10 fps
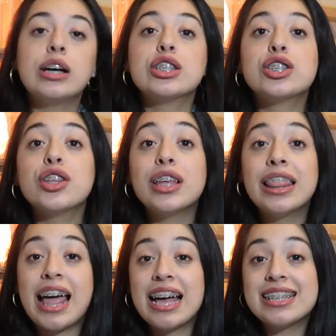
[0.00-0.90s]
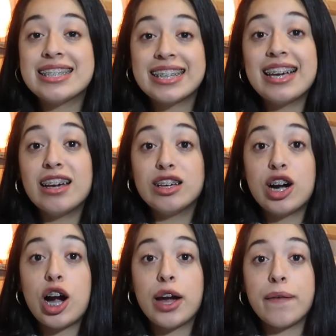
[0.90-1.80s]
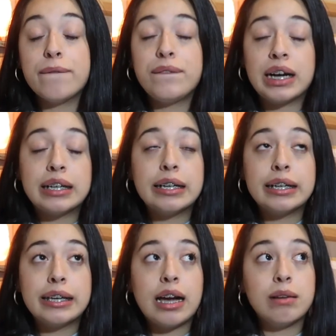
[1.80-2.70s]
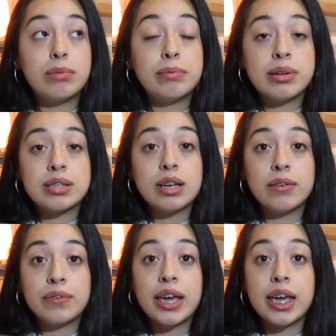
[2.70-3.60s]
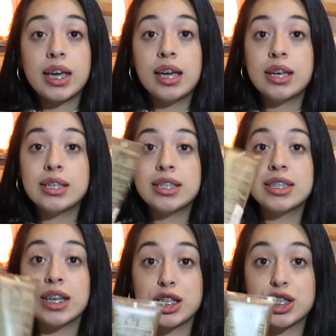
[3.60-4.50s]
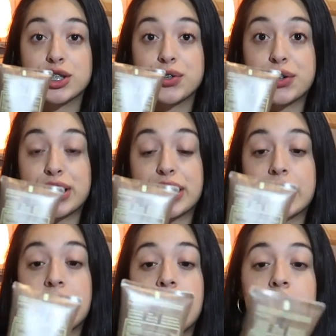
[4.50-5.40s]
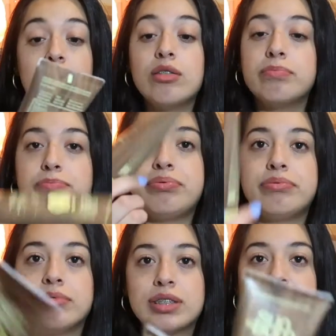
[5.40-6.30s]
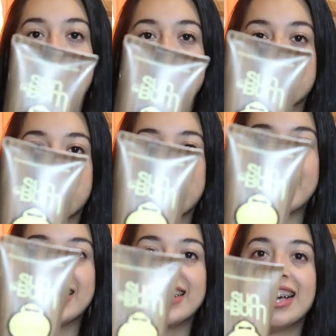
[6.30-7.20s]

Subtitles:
So the last thing I got, finally, I bought myself a sunscreen. Oh, sunscreen.